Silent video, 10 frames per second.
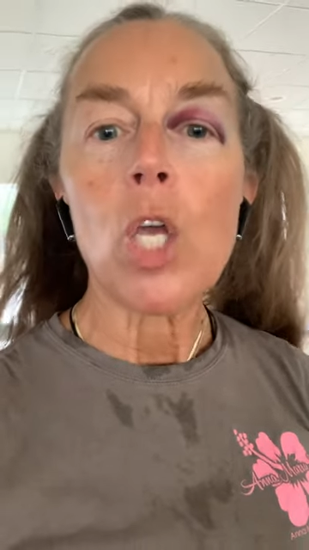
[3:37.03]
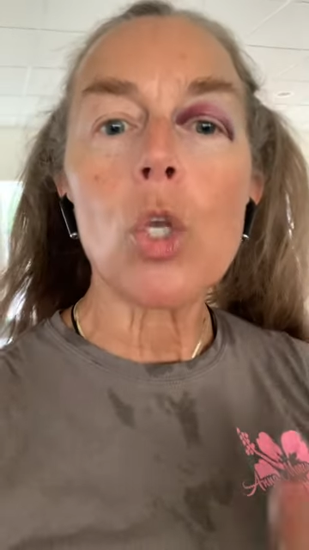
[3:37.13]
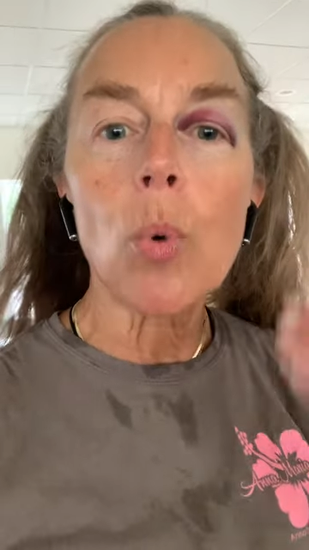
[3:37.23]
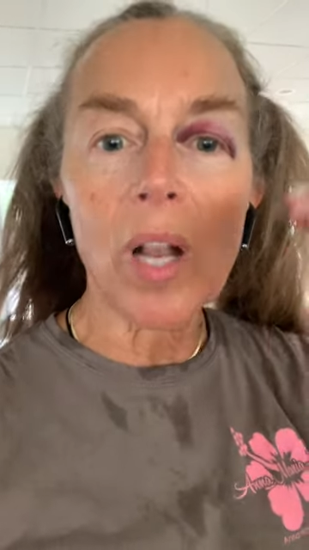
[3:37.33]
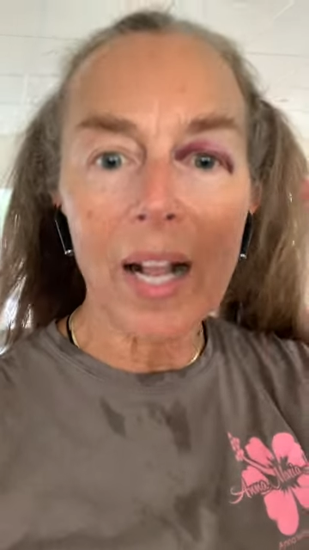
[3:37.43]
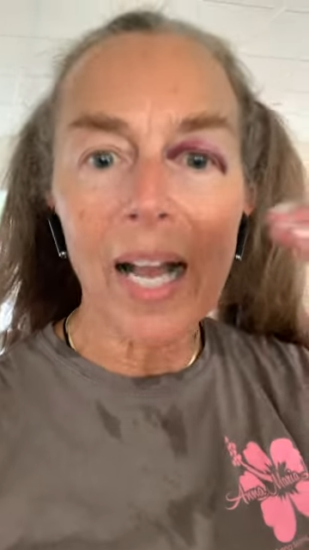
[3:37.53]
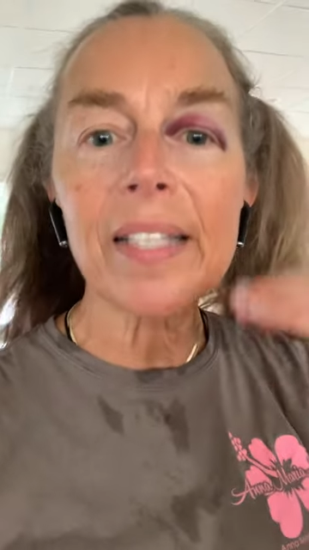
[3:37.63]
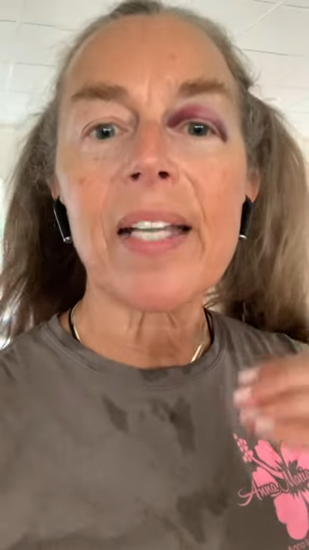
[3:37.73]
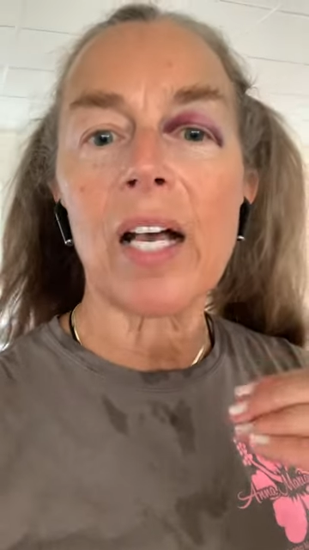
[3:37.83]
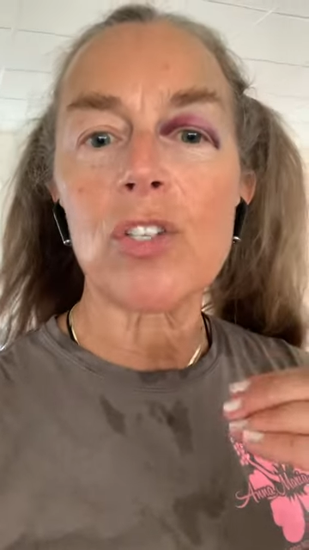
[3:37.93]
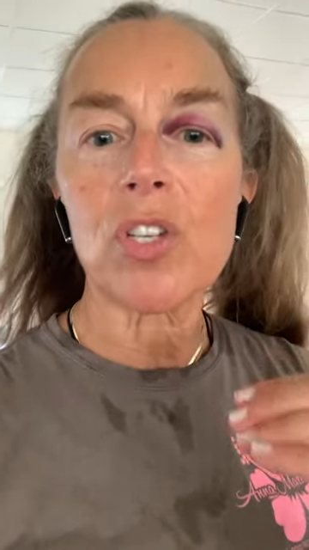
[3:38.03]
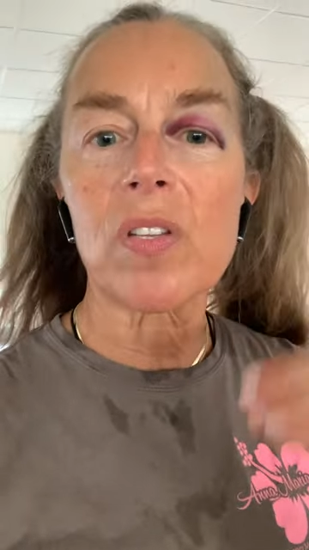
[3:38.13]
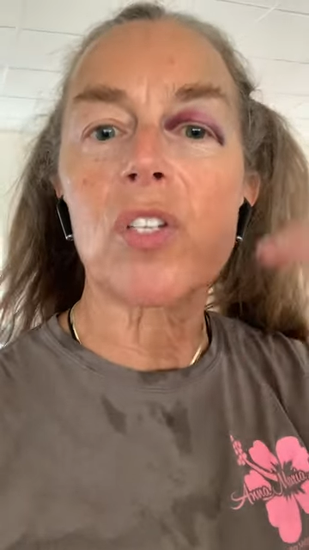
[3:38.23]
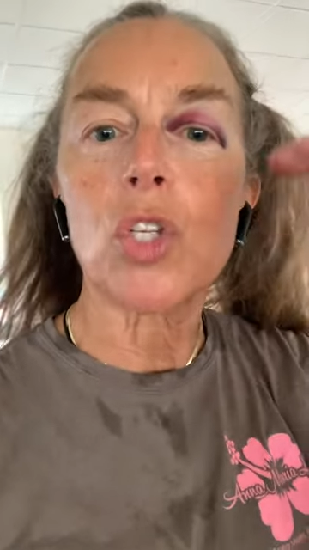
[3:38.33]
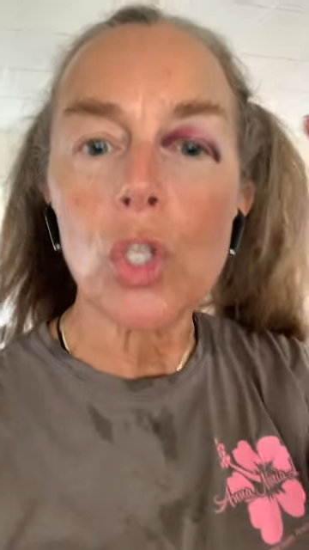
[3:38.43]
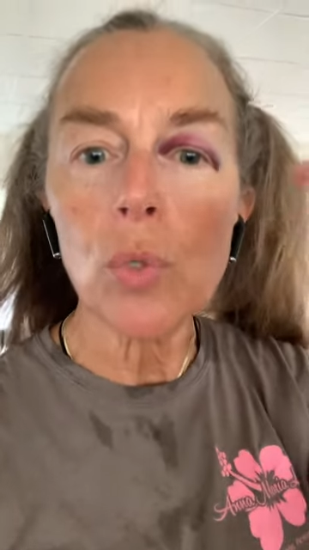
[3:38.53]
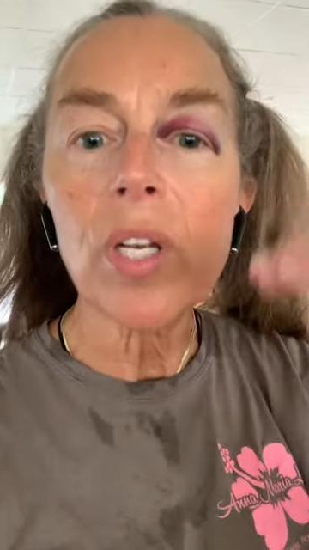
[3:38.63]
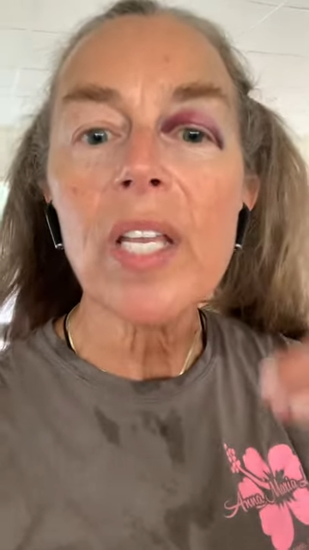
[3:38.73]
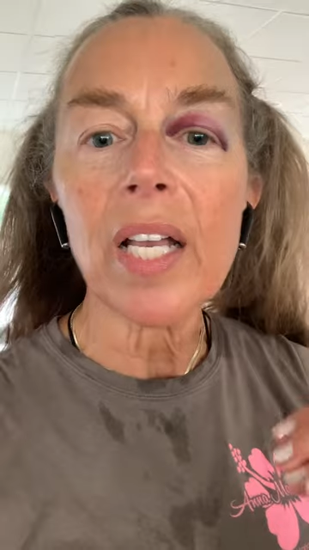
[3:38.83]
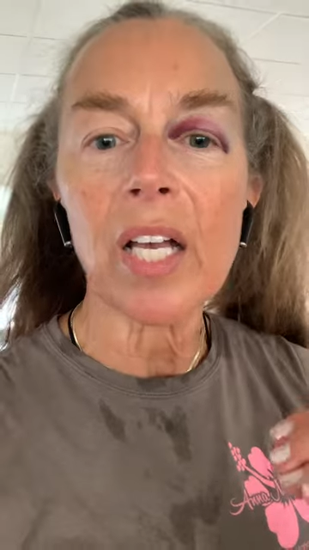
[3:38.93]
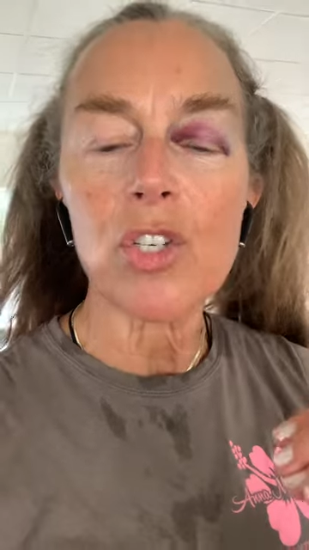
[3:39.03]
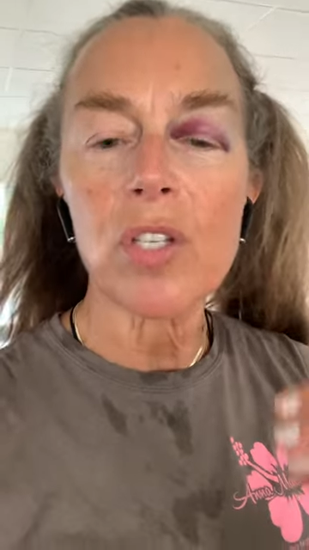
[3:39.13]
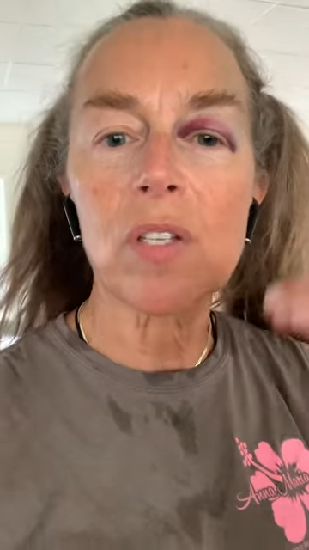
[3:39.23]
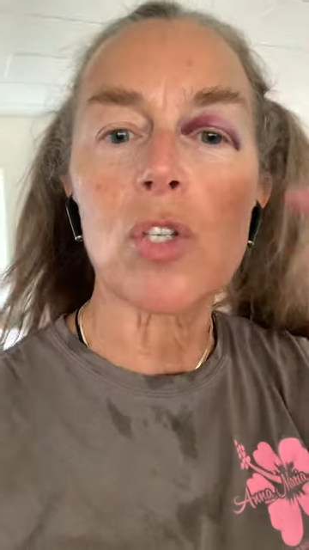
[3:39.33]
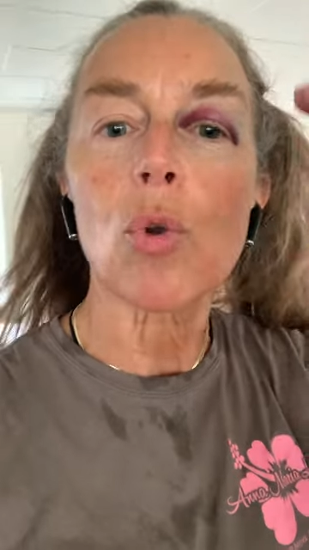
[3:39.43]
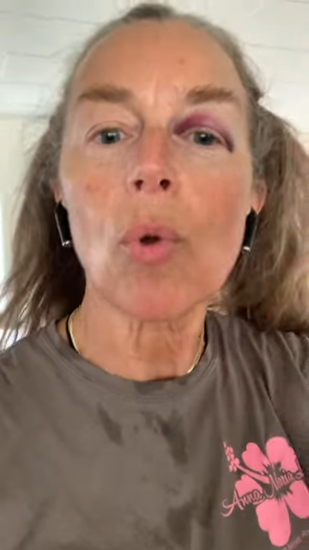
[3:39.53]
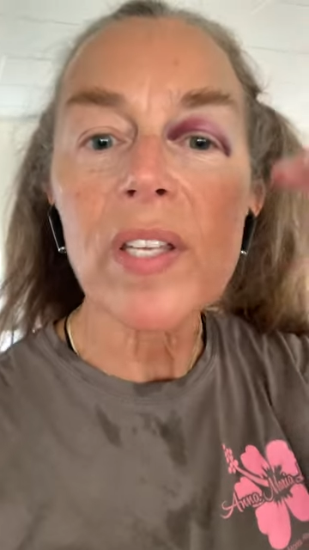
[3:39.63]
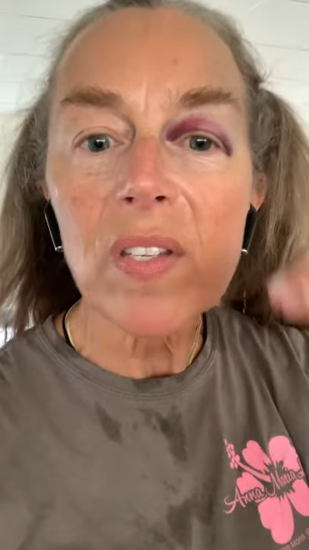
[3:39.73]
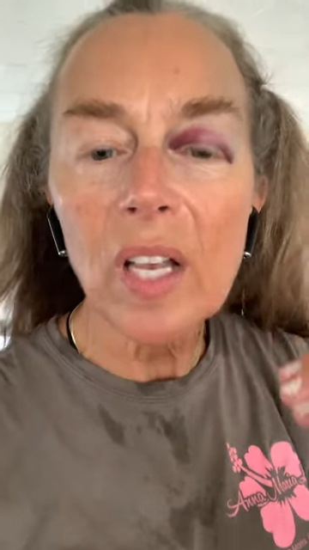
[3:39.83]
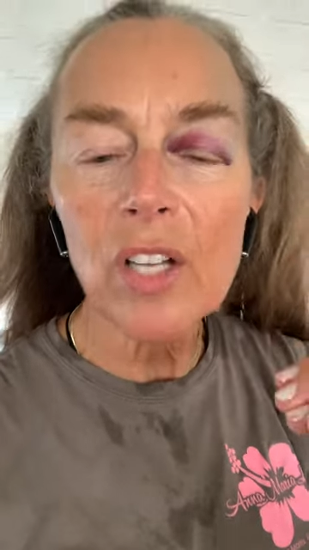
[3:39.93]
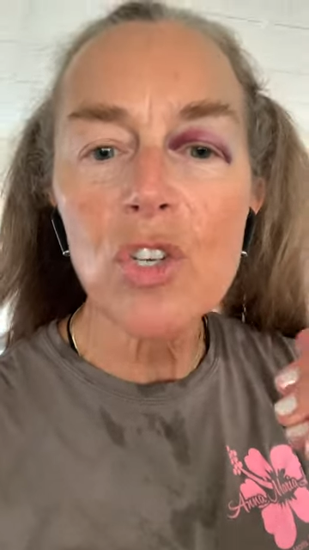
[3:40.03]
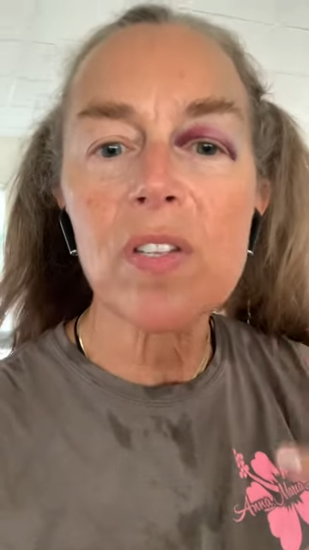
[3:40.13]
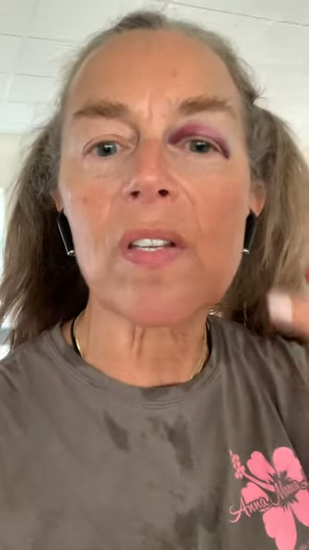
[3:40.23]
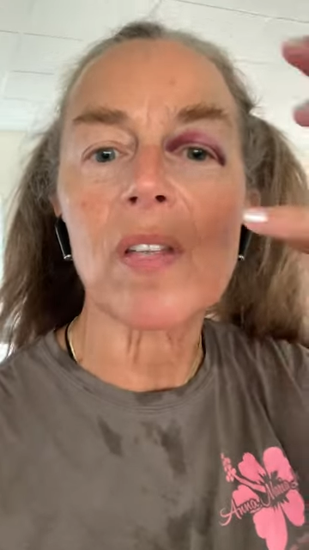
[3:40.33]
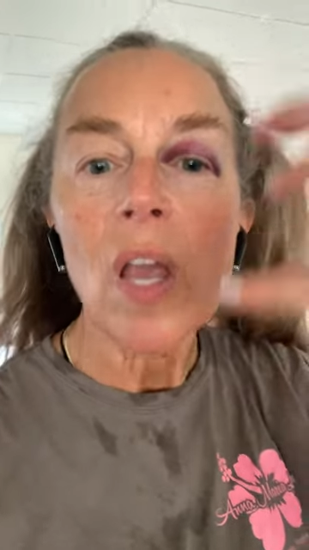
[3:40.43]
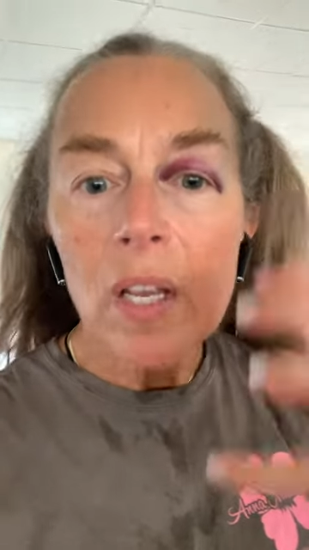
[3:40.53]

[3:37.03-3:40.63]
You are God consciousness, unity consciousness, Christ consciousness,